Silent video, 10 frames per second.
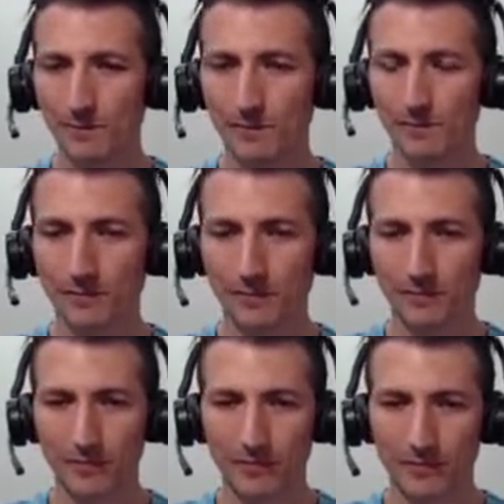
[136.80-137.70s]

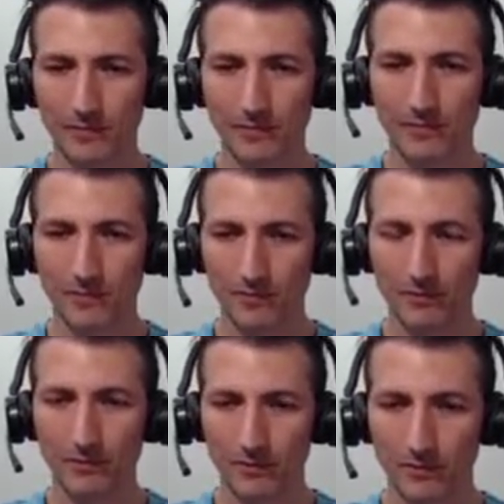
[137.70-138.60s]

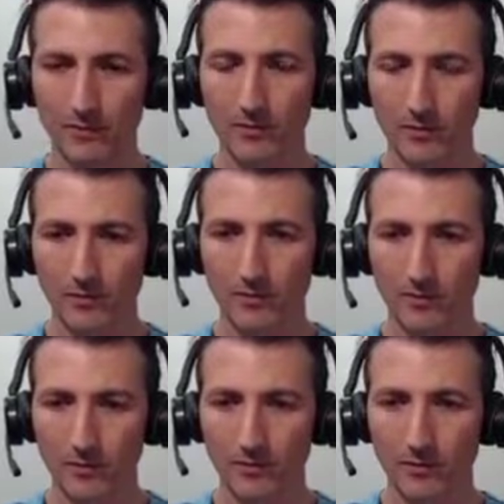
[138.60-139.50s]

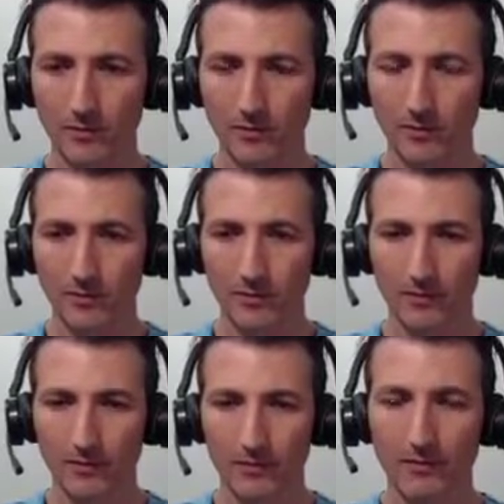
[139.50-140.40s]

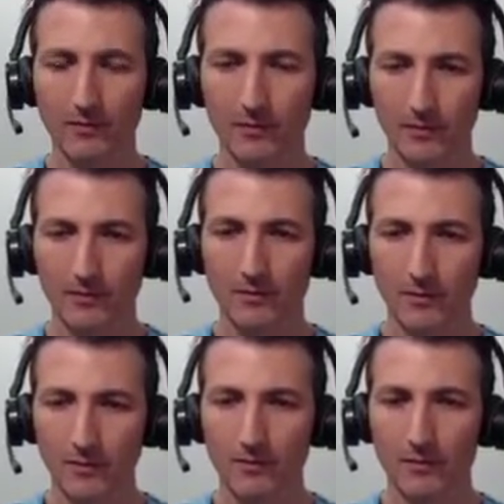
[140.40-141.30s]

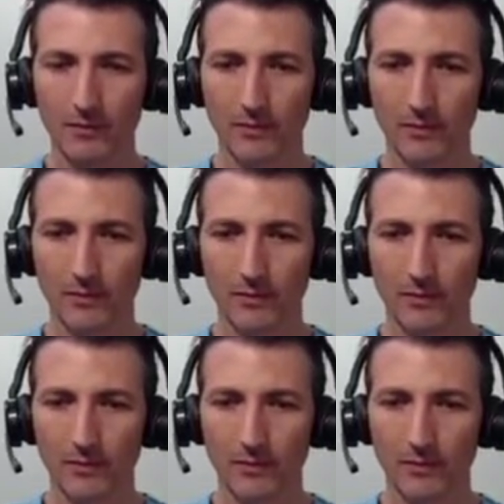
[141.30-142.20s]

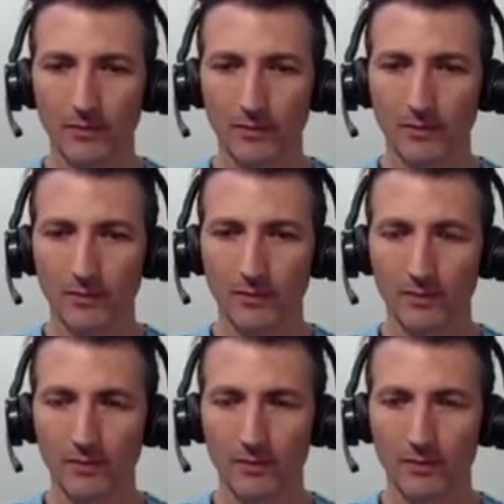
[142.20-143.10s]

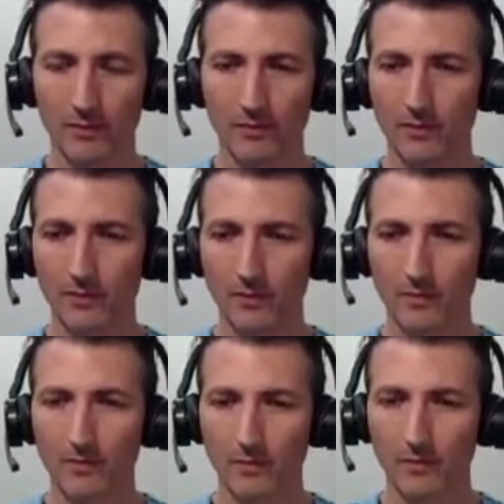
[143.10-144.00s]

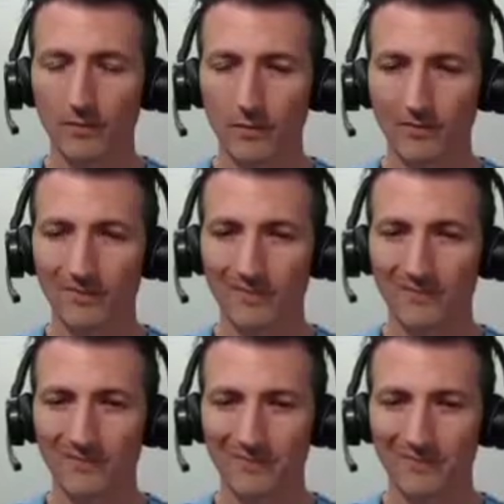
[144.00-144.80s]
No words are spoken by the person on screen.